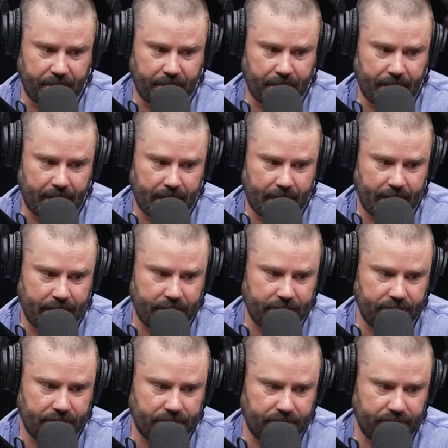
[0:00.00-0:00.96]

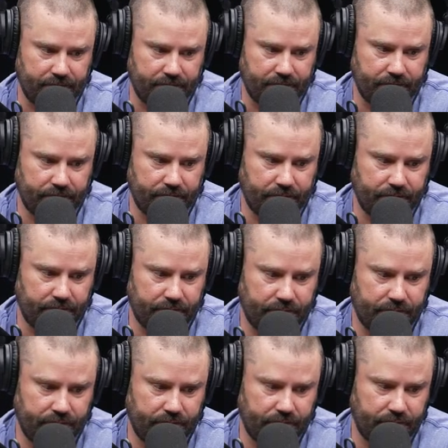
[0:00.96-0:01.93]

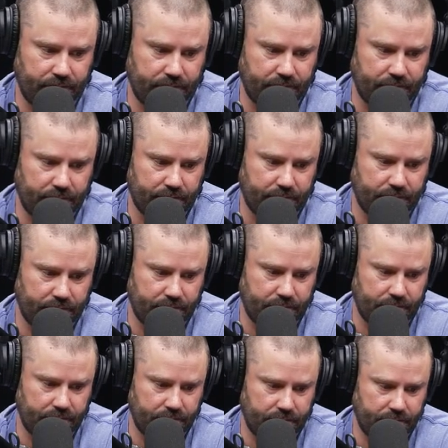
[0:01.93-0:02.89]

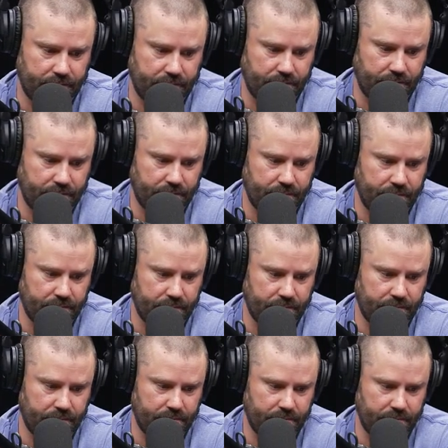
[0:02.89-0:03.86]

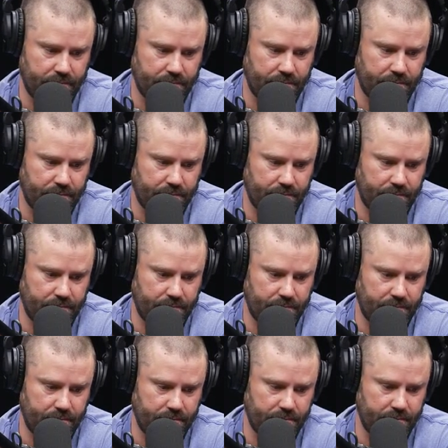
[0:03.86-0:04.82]

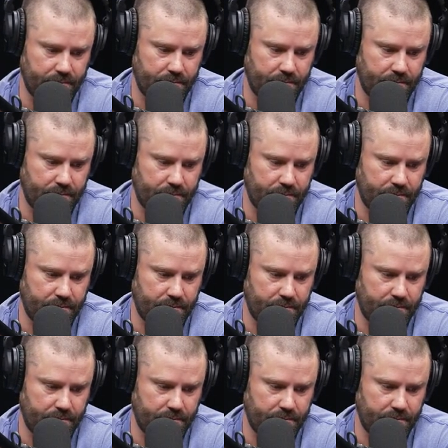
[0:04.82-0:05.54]
(not speaking)